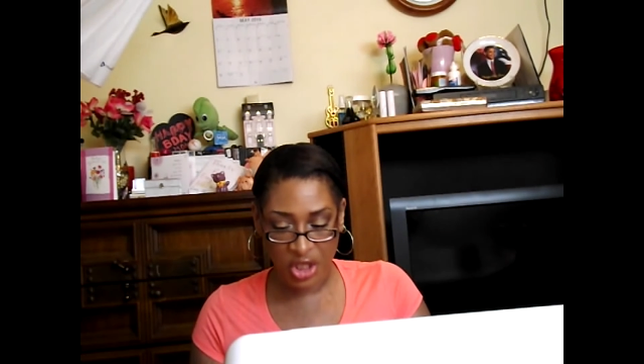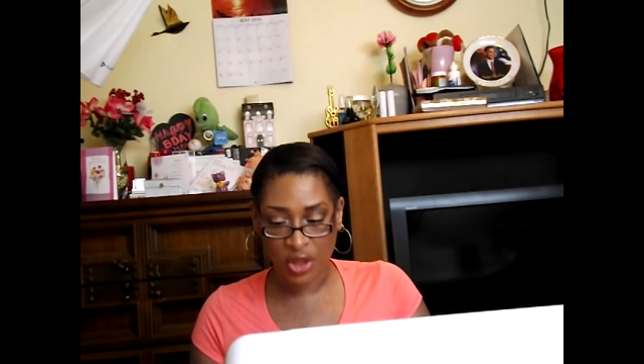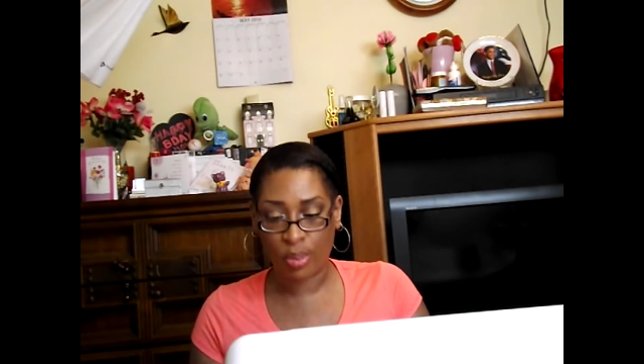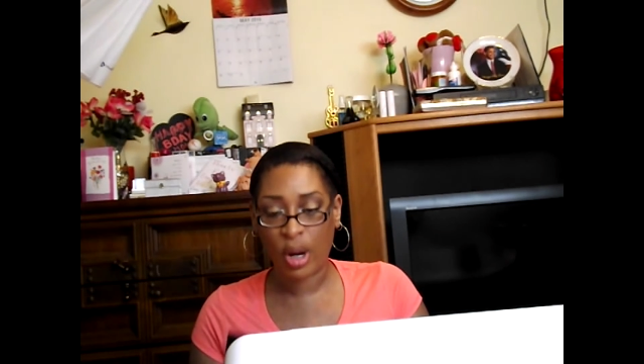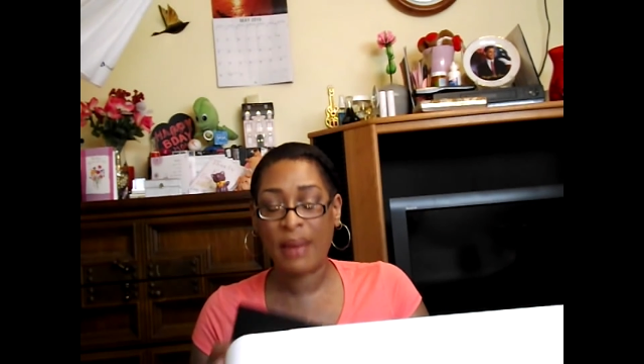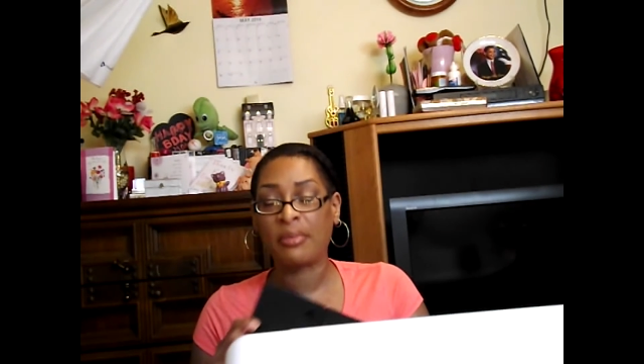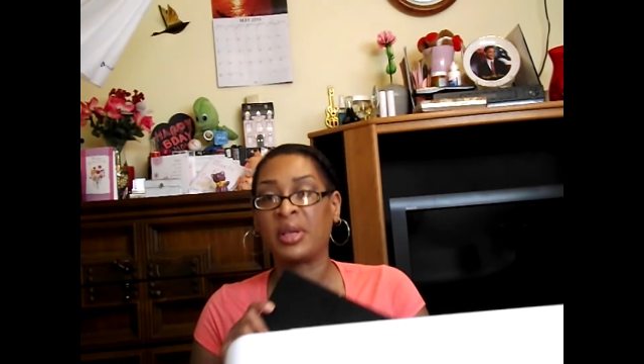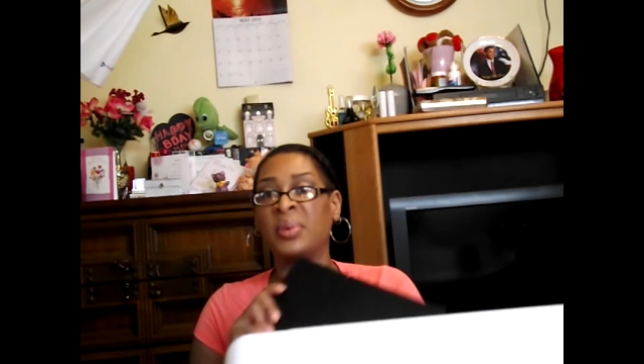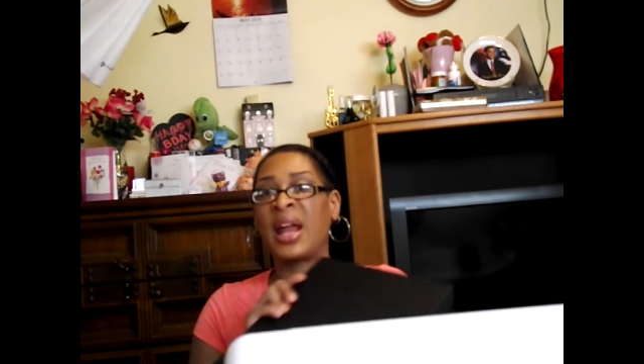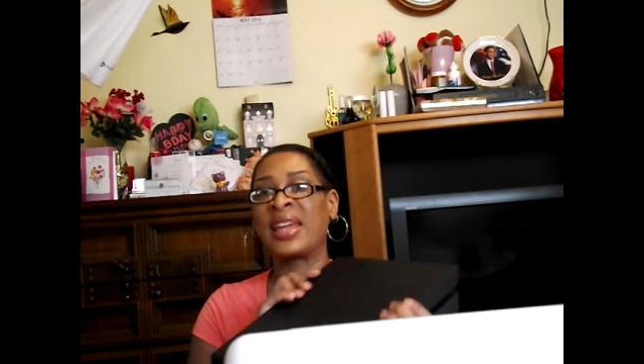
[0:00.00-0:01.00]
So
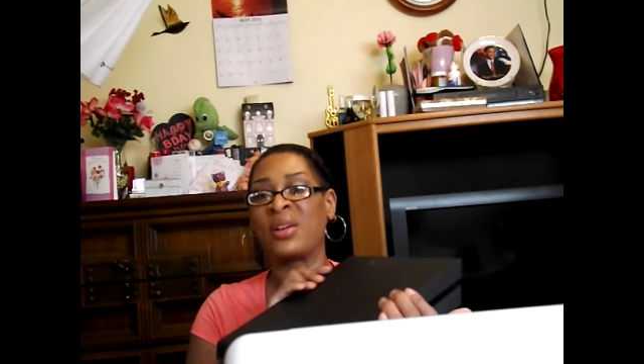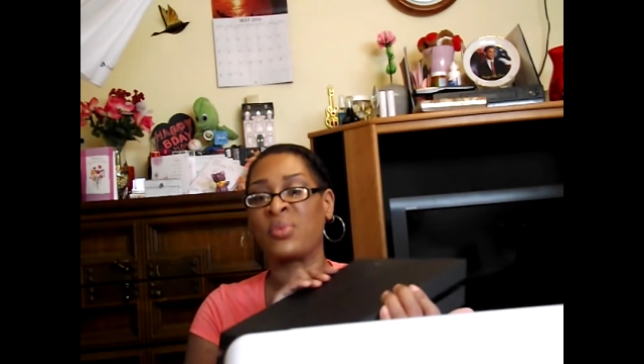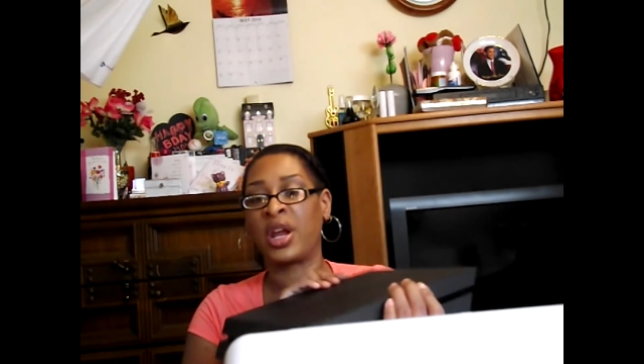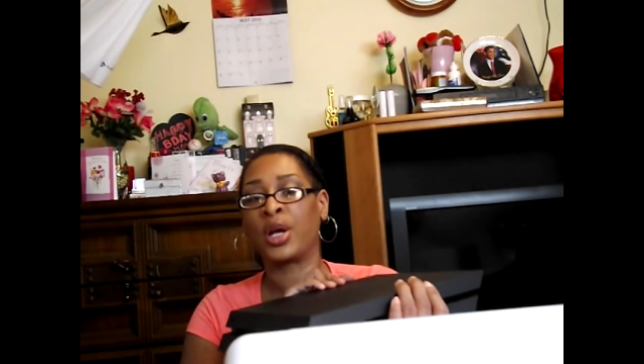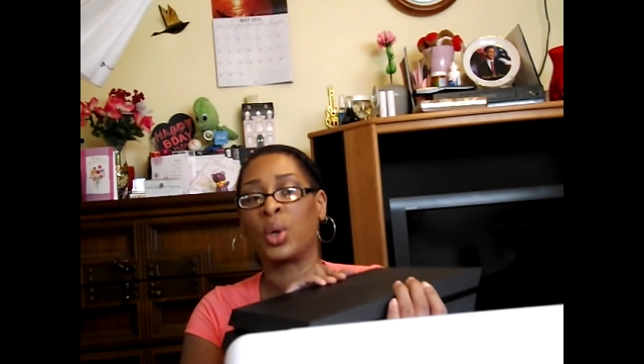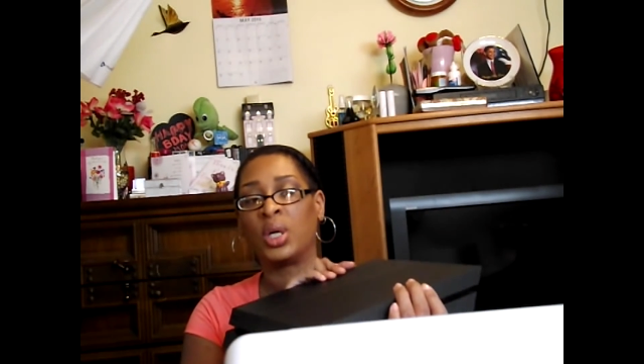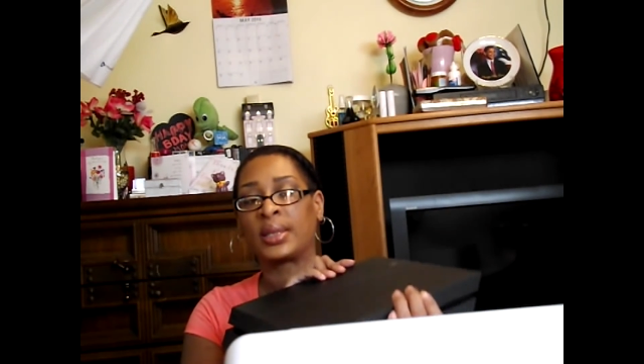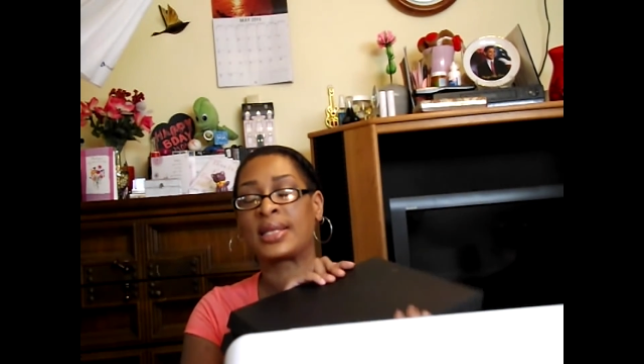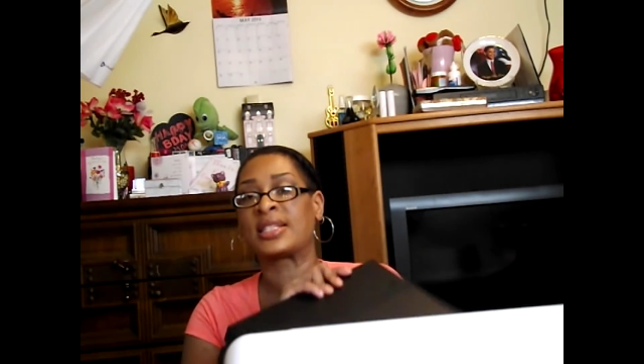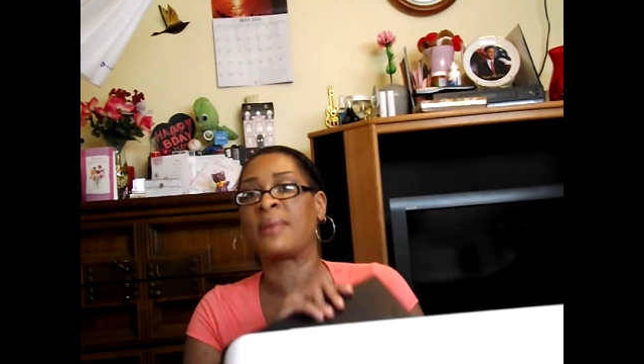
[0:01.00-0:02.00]
probably when I get ready to go hook
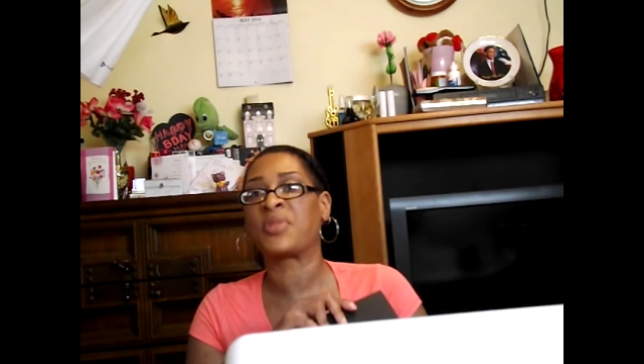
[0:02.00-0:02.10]
this up,